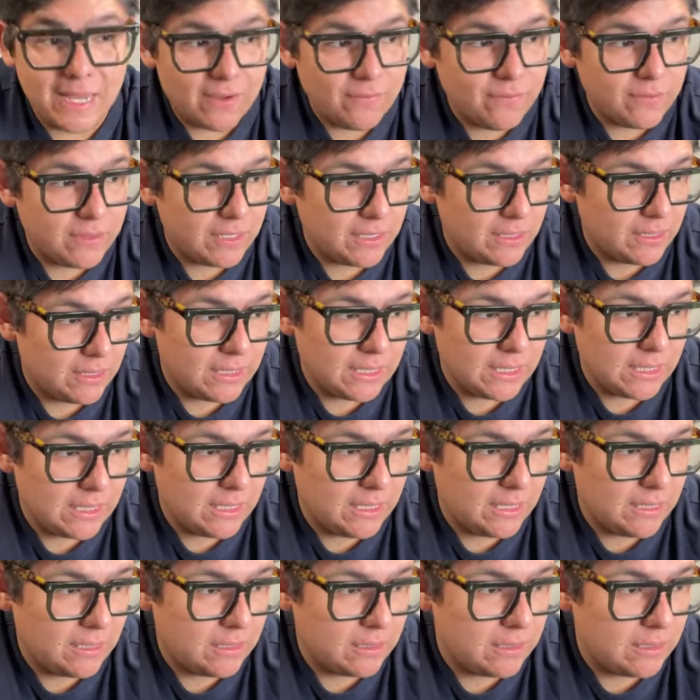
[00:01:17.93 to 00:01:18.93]

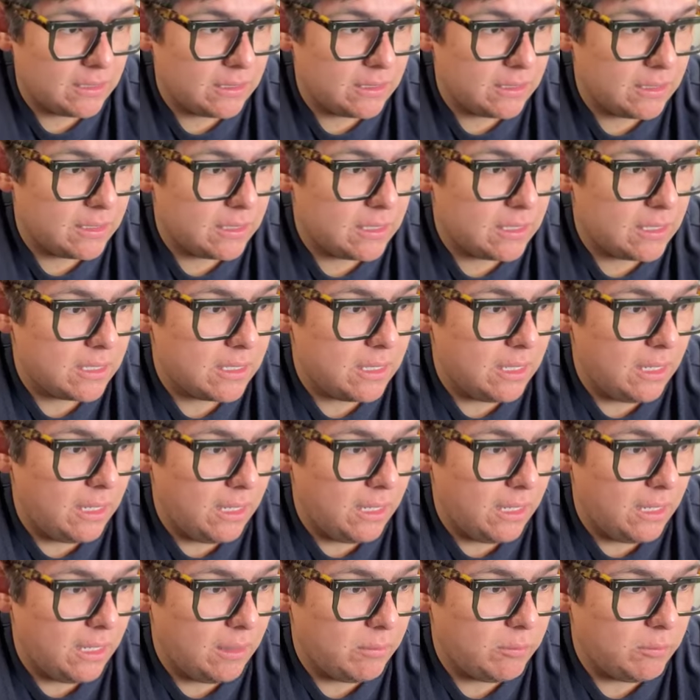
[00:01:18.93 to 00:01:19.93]
definitely
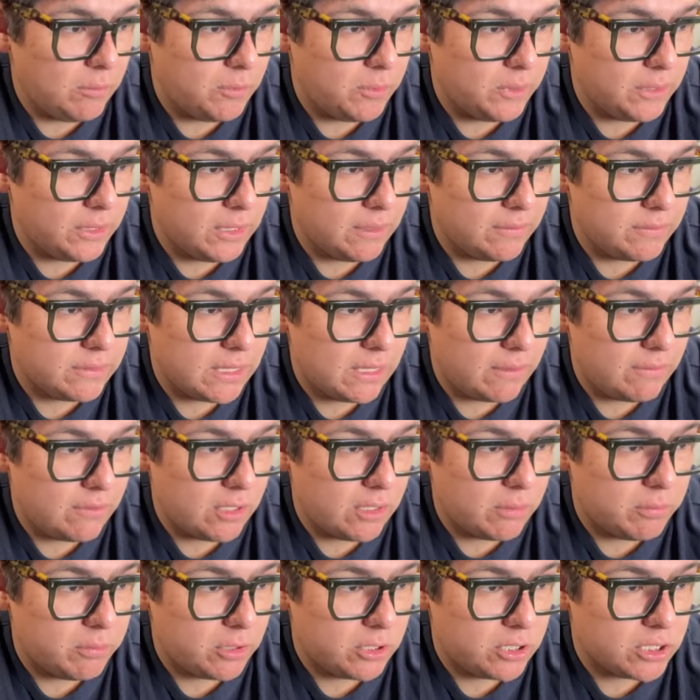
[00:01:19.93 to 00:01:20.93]
would love to
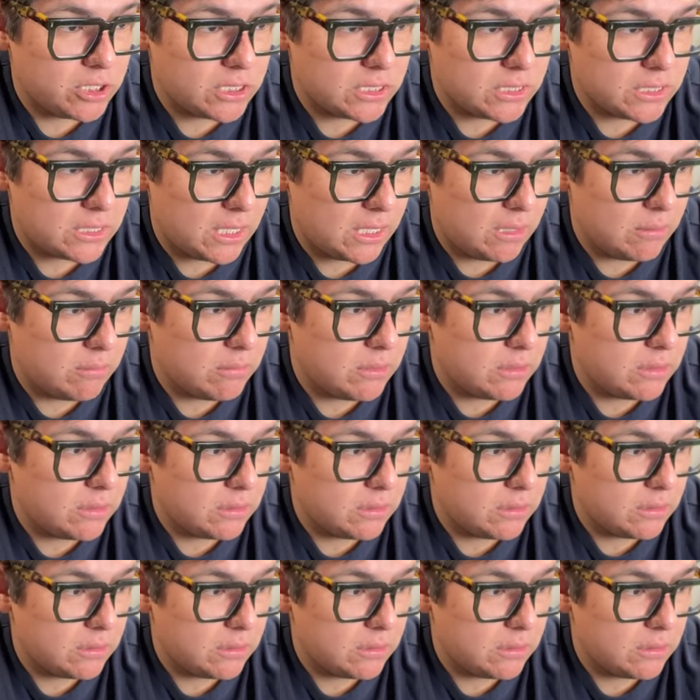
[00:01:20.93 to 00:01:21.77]
have y'all purchase them.